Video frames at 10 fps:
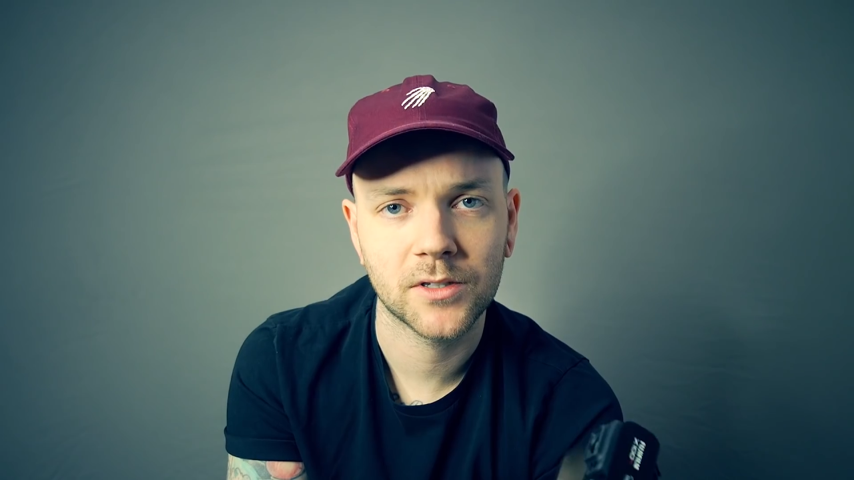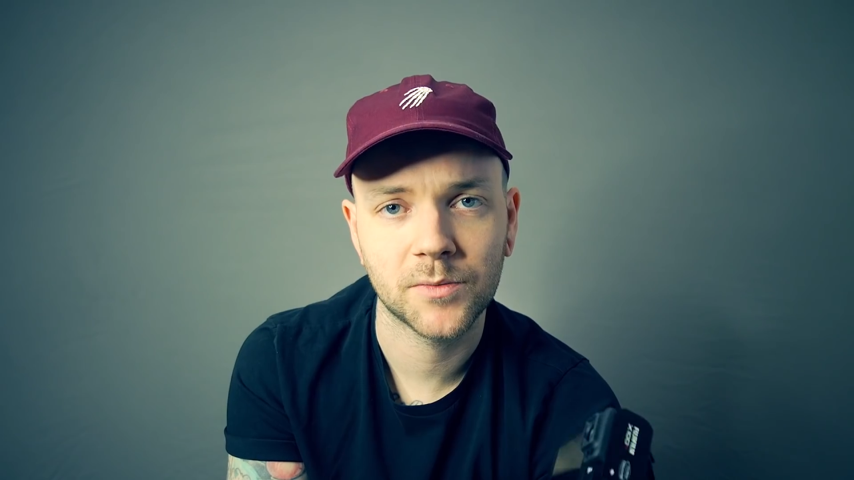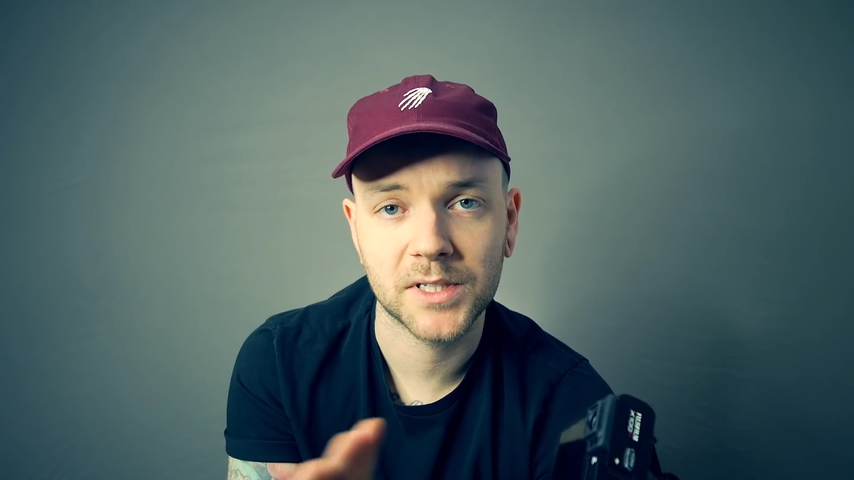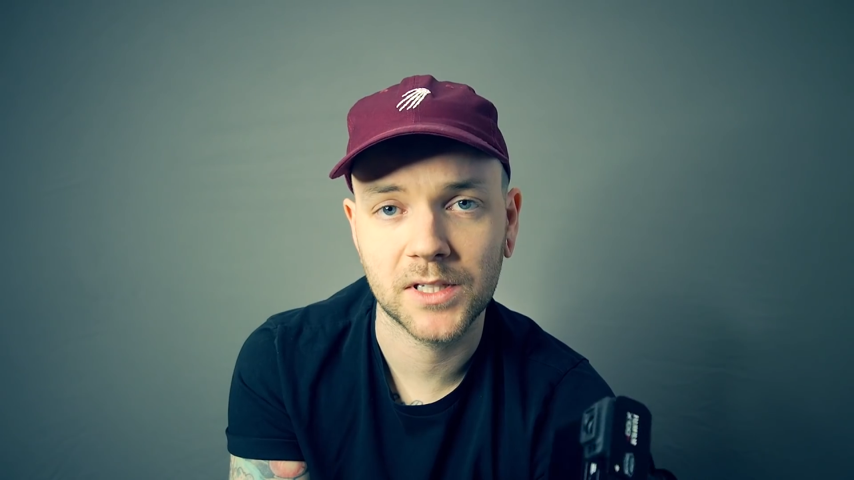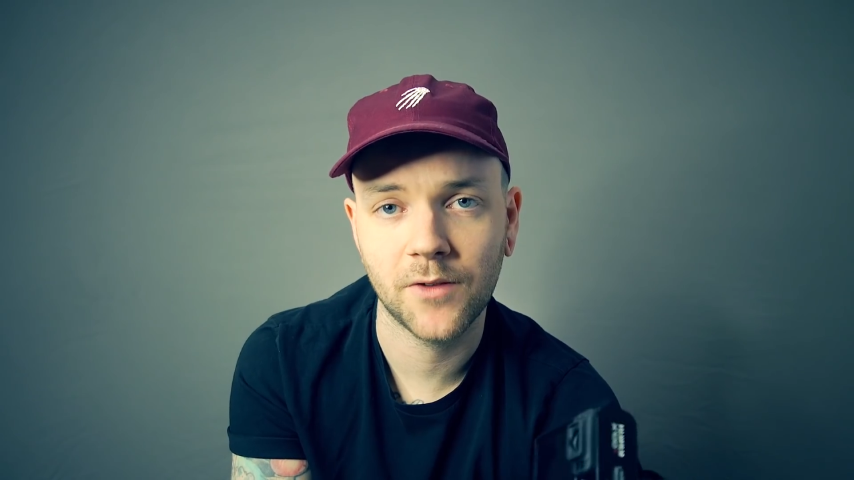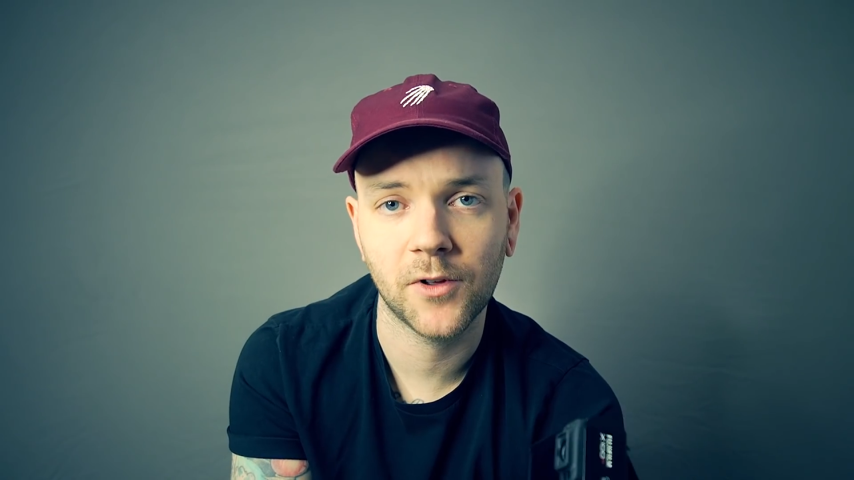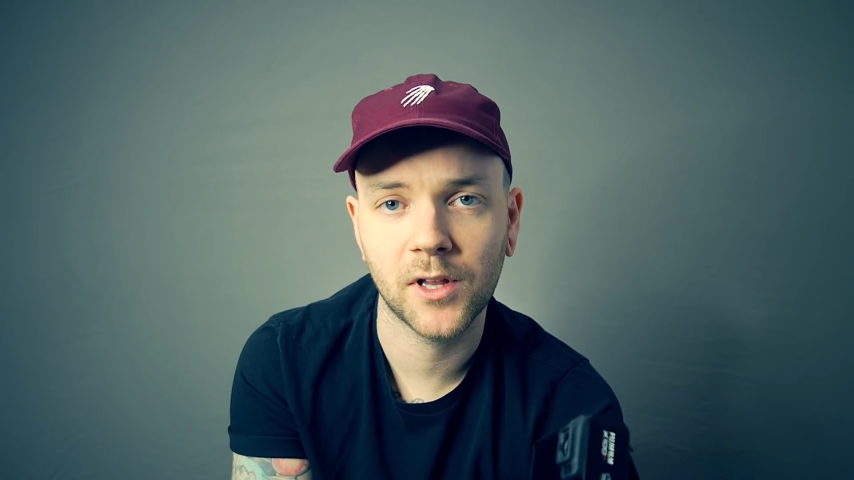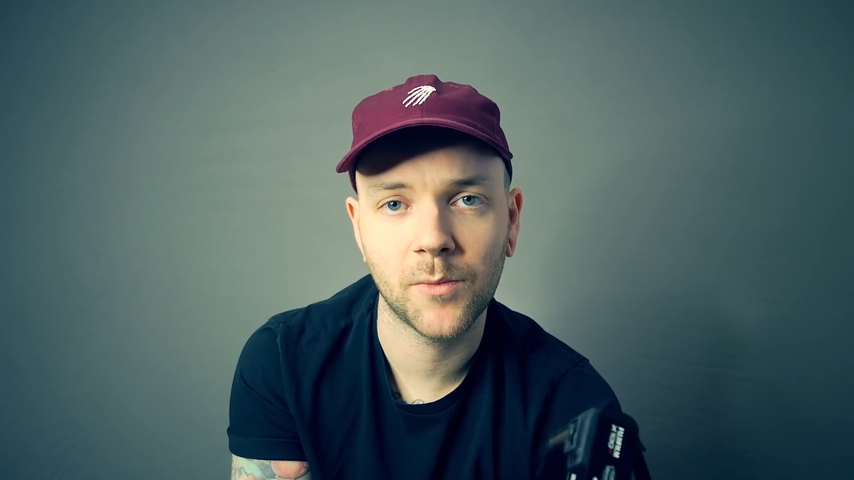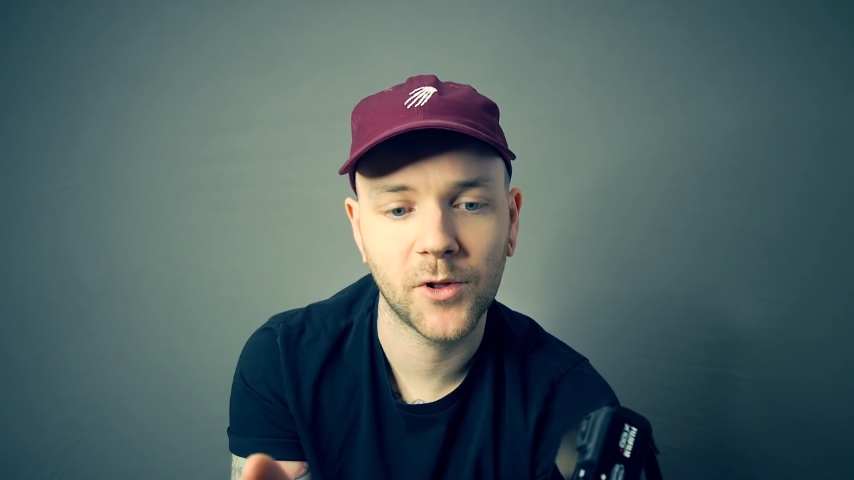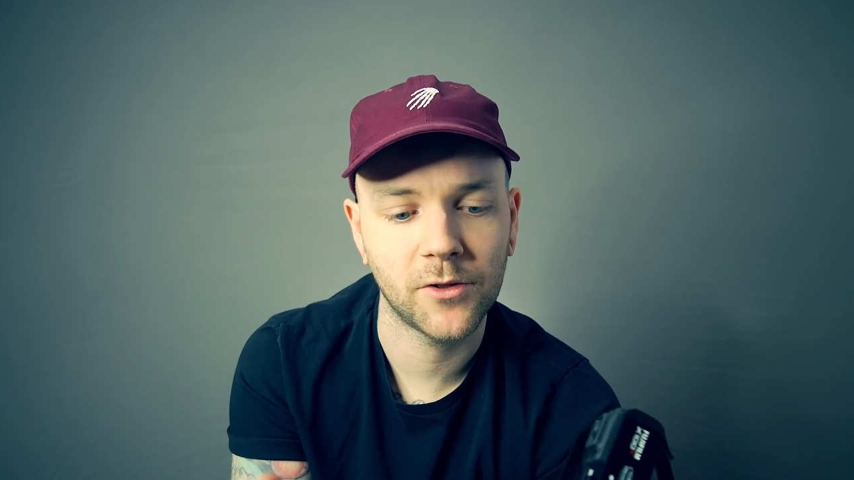
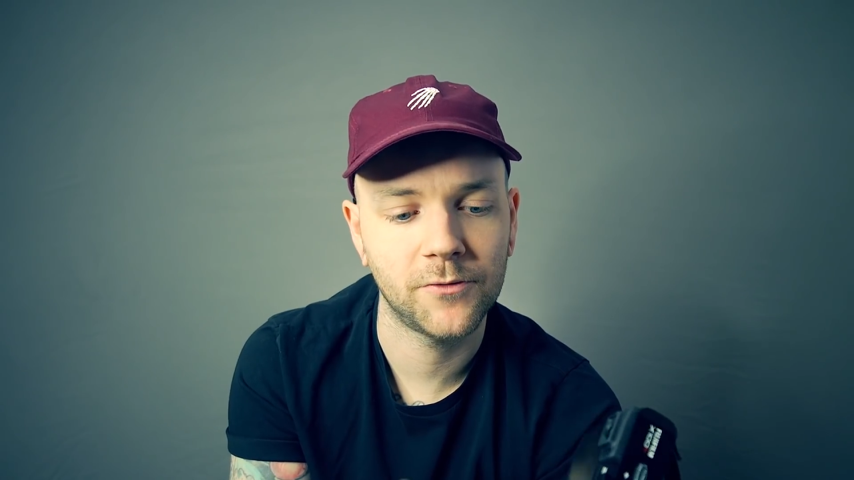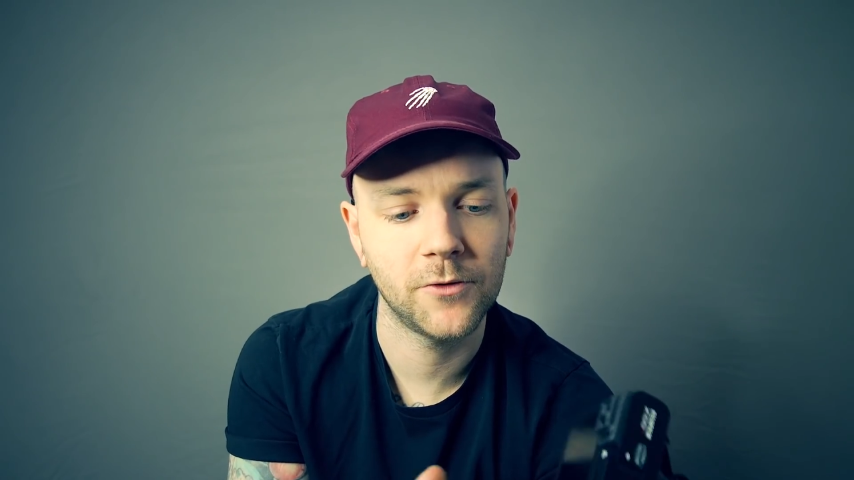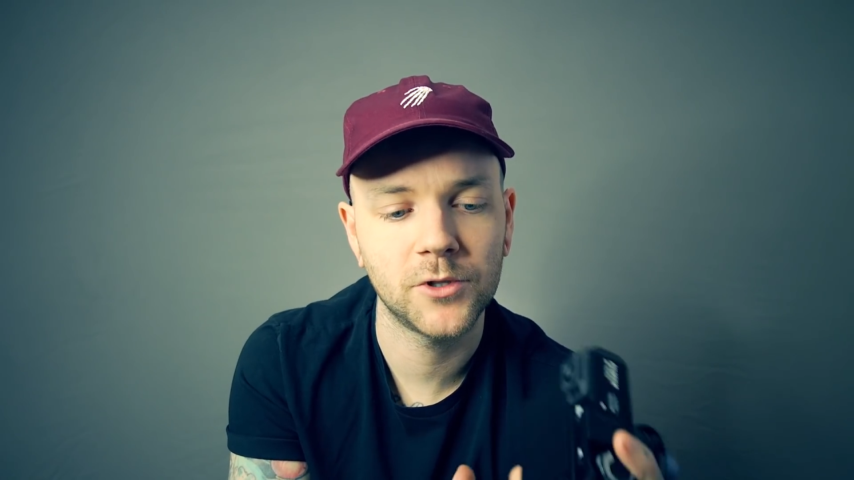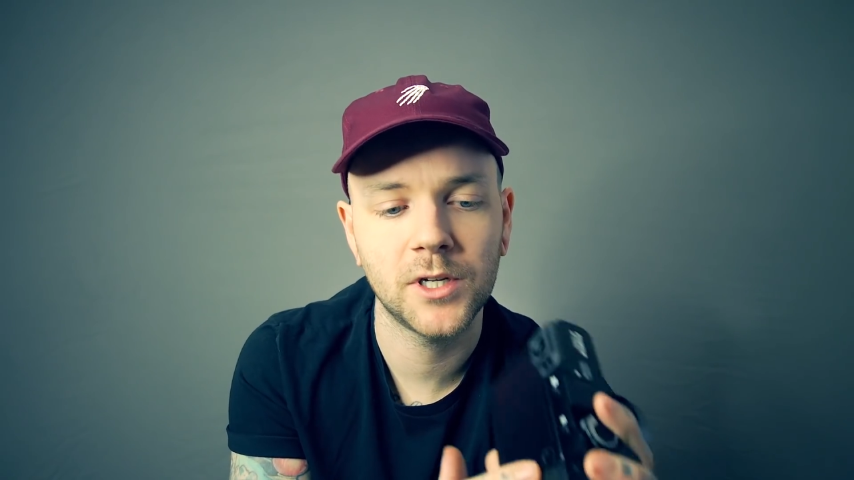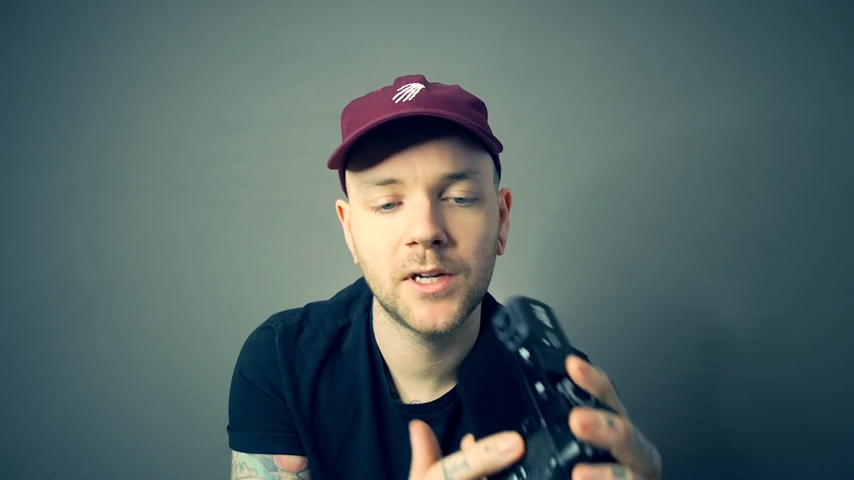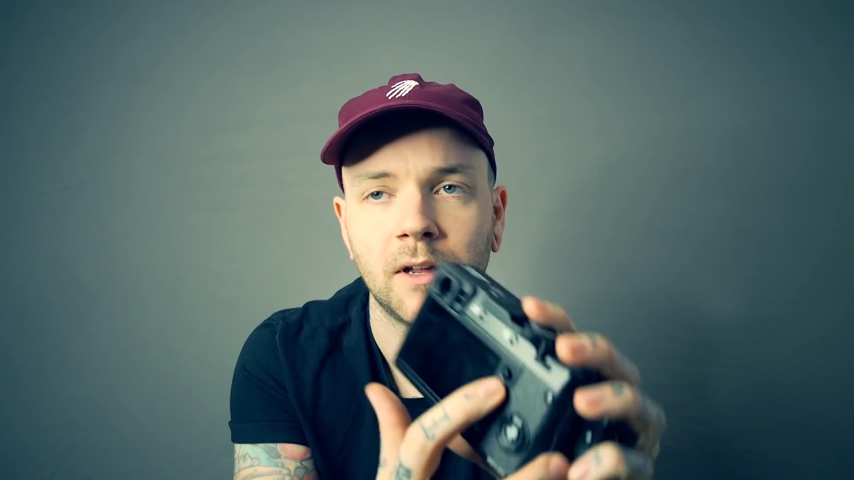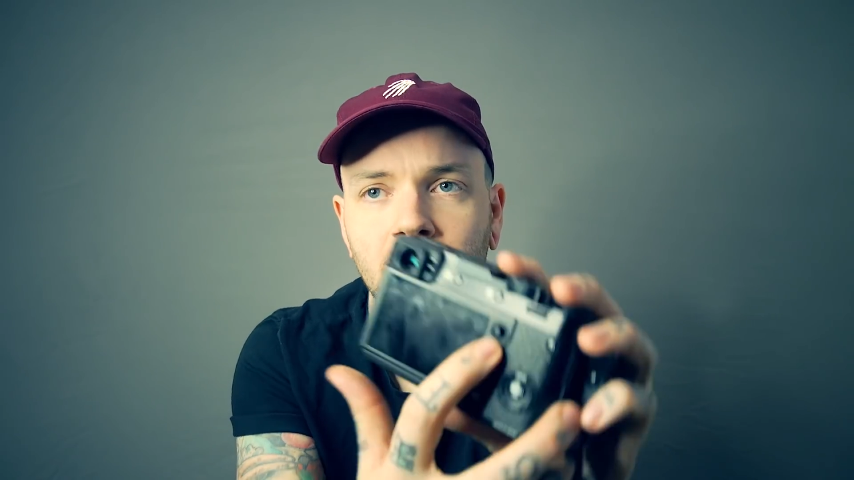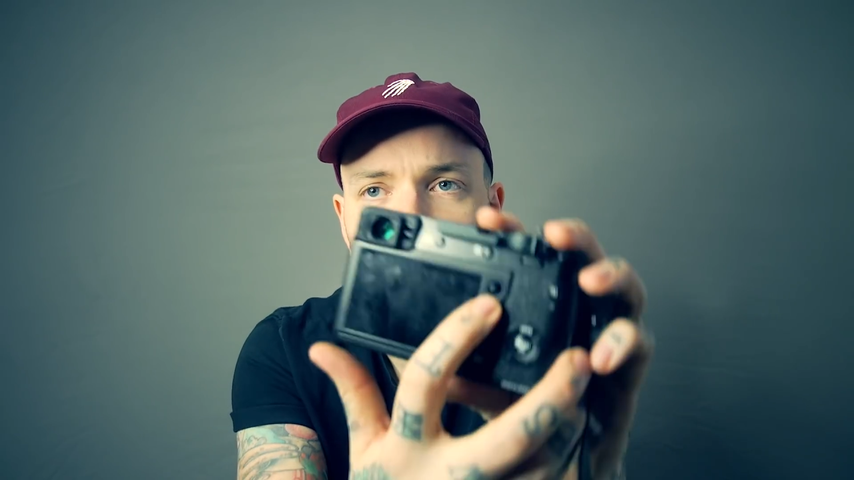specifically about the Fuji